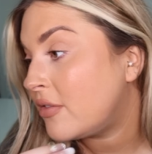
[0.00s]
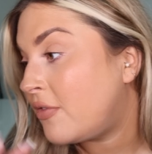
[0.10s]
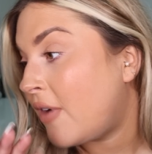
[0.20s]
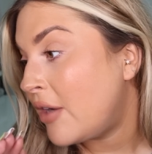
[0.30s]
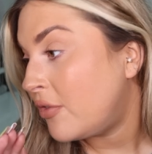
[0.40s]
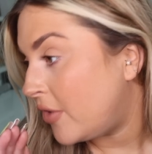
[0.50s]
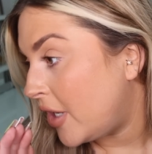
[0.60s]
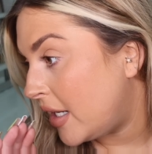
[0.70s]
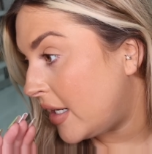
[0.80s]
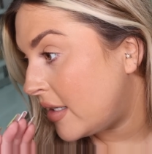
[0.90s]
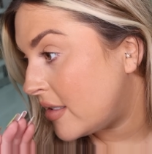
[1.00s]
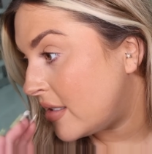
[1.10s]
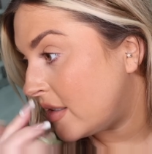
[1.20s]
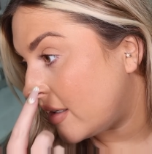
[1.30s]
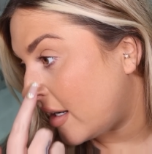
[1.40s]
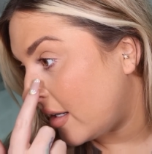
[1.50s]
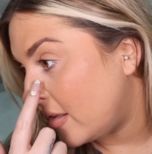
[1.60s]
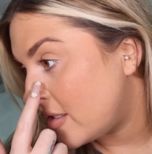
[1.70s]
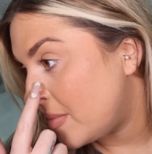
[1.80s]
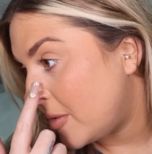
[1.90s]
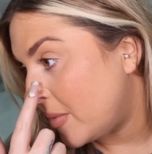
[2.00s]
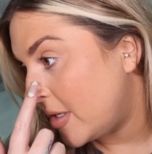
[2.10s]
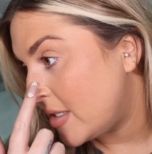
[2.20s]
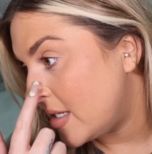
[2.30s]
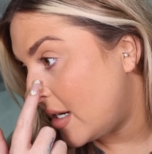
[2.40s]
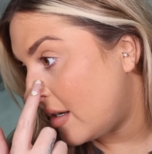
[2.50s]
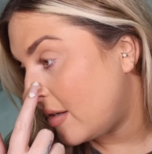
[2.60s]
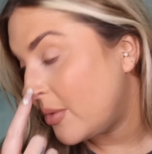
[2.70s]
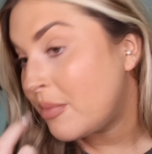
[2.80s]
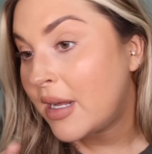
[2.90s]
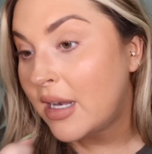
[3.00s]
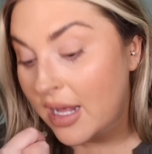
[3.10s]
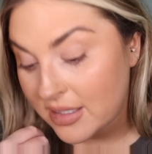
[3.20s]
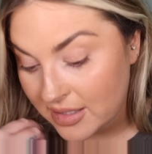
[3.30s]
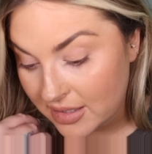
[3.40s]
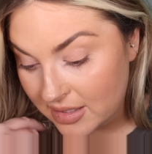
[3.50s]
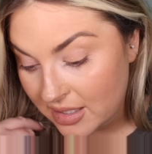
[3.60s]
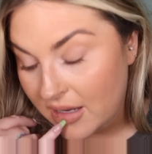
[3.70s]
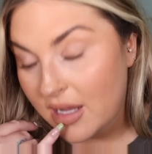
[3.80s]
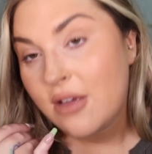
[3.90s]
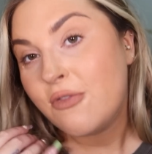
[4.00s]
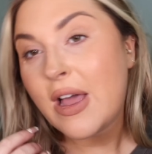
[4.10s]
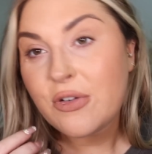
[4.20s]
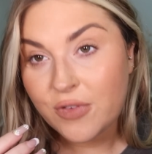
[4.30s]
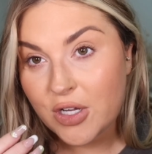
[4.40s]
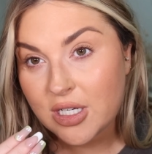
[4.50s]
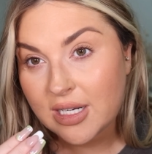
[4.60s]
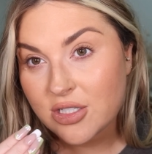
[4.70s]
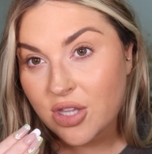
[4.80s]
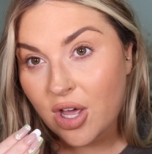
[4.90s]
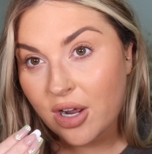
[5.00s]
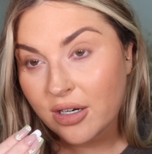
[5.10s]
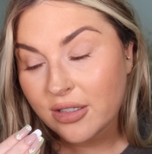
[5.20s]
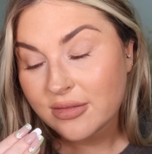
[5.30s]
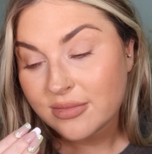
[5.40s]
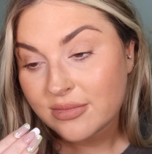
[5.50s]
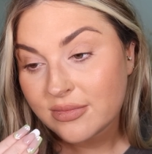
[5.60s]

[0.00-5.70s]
final verdict. Okay, it looks a bit worse now with my glasses. Final verdict though,